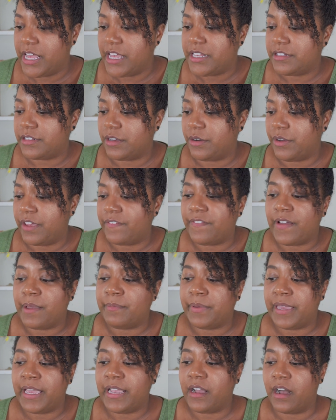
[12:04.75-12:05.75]
So if
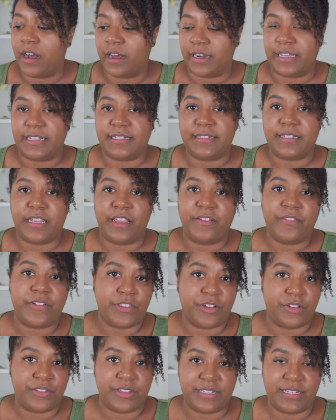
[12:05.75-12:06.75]
I'm being honest, even
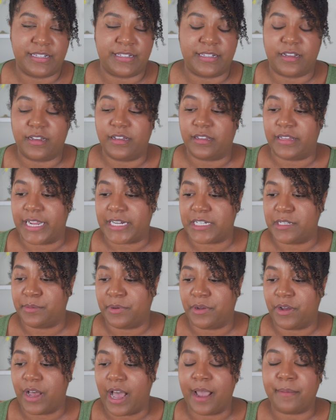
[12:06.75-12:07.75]
though this is a
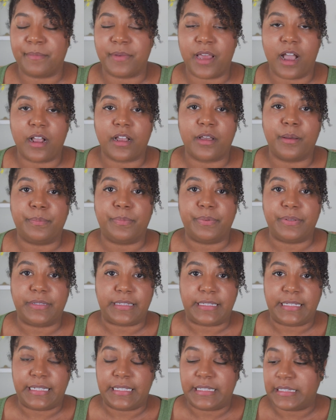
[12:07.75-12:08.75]
collectible, I'm not
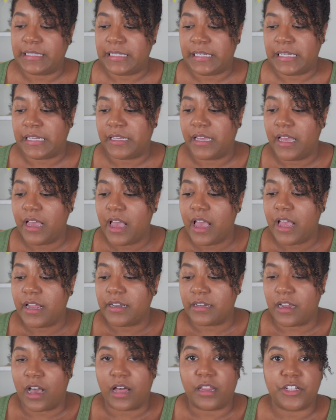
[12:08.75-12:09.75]
completely
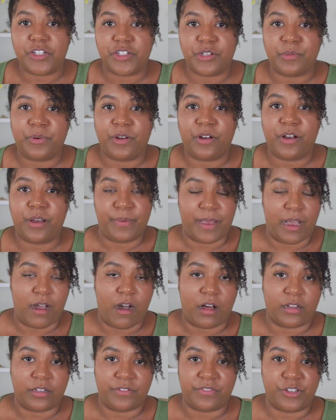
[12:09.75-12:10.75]
knowledgeable about
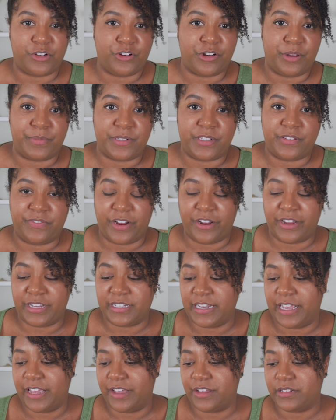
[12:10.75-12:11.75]
all of the Grimm's fairy
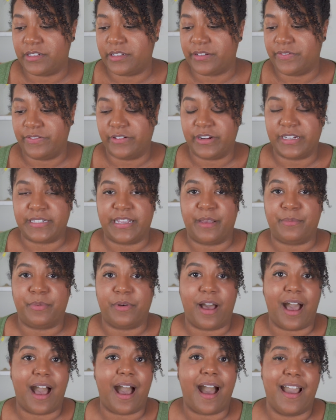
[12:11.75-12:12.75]
tales. For
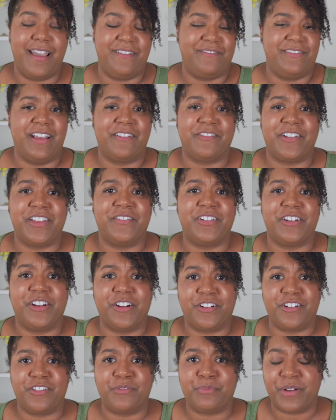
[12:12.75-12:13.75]
example, I've never even
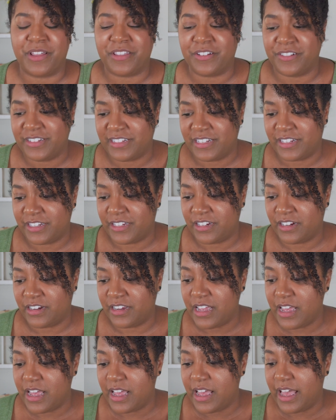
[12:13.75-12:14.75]
heard of Brother and
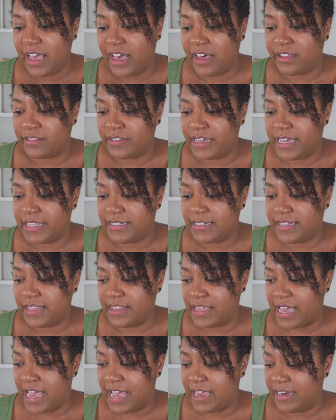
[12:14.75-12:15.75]
Sister, unless
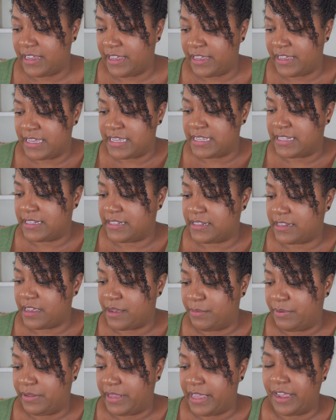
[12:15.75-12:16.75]
that is
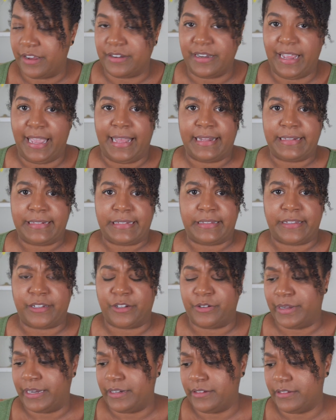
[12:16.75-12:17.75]
a play on Hansel
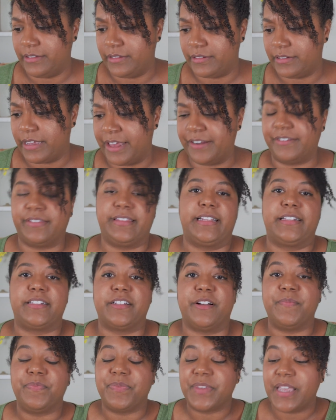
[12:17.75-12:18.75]
and Gretel. I don't think
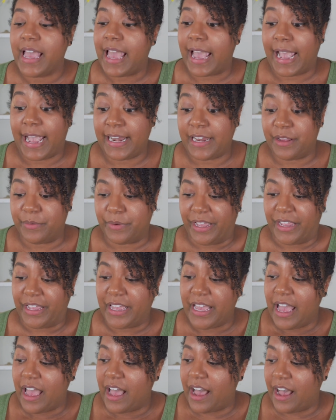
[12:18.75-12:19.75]
so. Anyway,
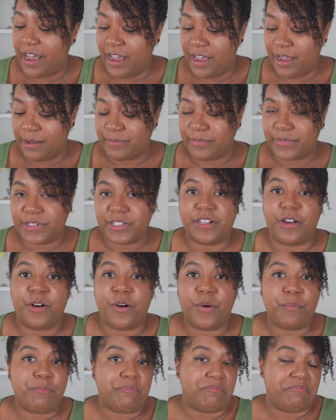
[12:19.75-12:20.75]

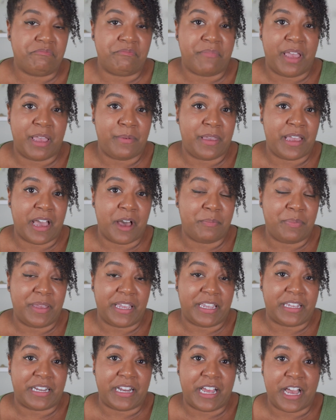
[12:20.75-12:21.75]
so maybe I'll
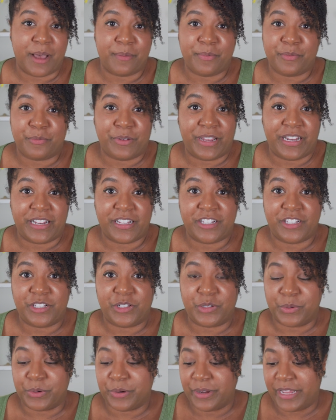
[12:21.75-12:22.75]
pick it up, read a
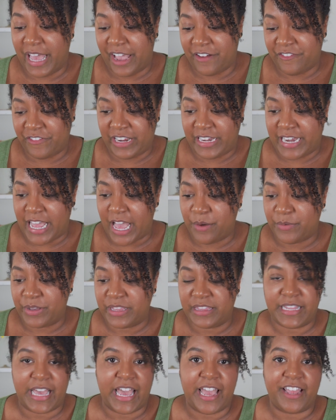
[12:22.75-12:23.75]
story every now
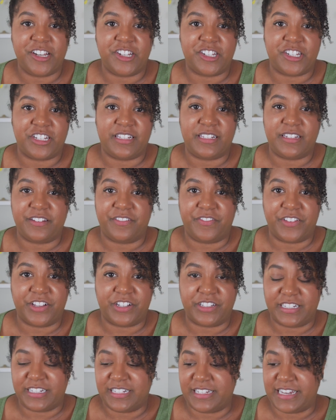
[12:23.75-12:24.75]
and then just to
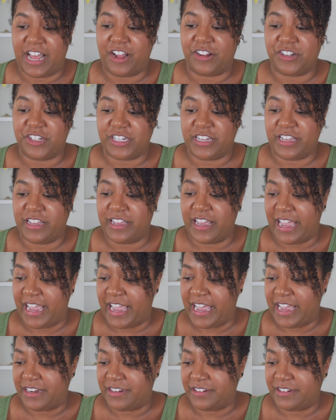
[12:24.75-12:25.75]
feel nostalgia
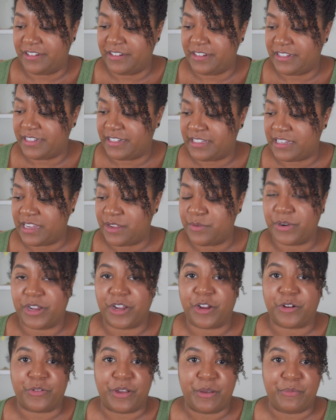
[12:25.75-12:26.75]
and see
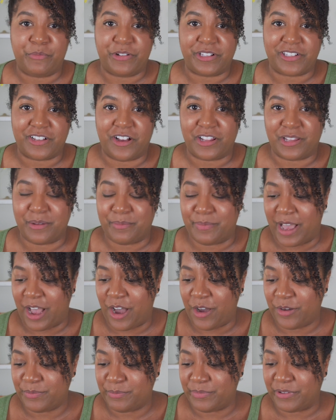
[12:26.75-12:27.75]
what Grimm was all
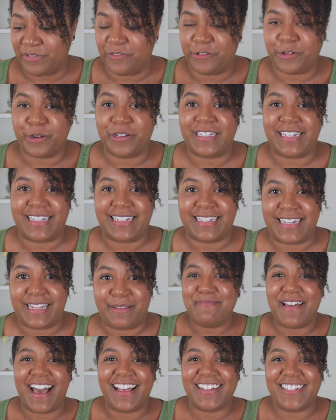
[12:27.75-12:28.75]
about before Disney
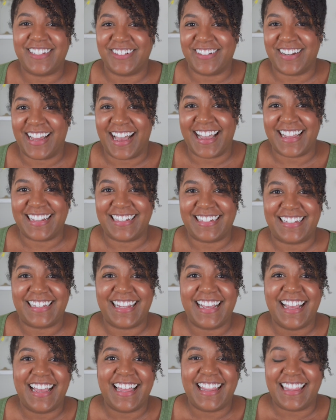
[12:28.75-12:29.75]
bastardized
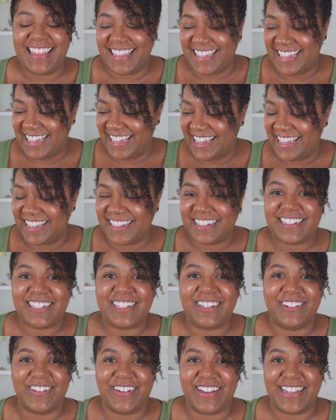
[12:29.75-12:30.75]
the
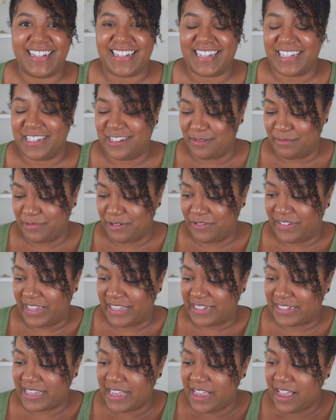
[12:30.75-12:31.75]
stories into
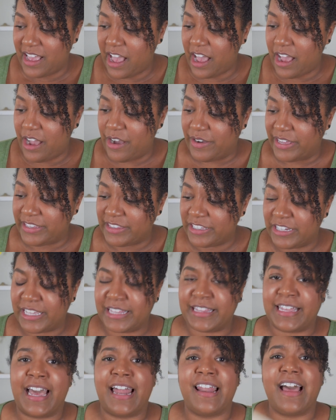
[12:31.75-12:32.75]
movies. Oh, and look
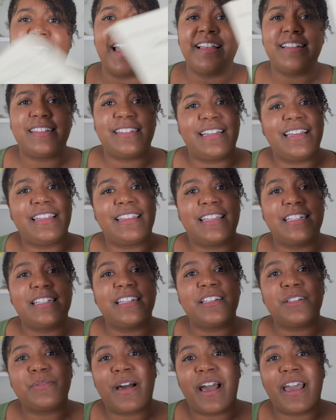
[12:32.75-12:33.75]
at that. I see, this
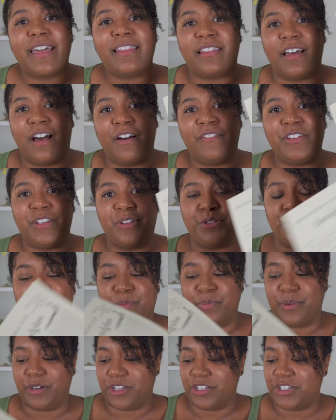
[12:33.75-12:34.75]
is why I love to use
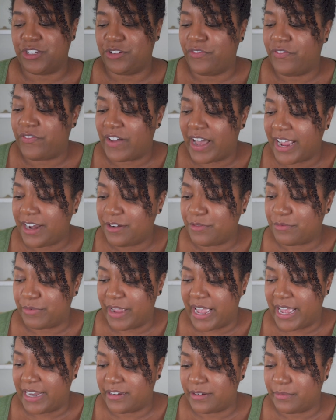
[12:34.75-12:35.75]
books. You find
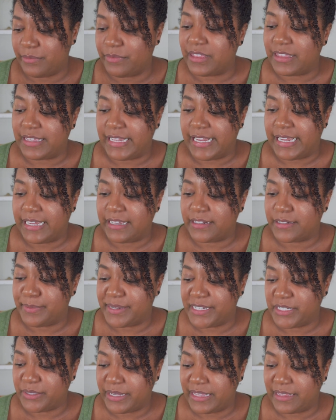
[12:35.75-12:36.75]
random things
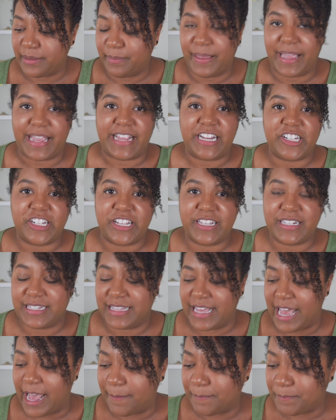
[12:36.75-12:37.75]
between the pages
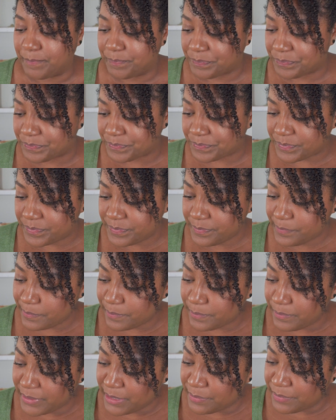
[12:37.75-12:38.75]
that
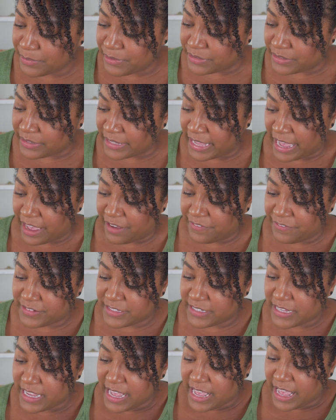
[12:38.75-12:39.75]
people
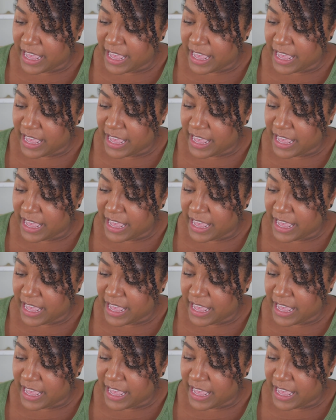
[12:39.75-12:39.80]
left.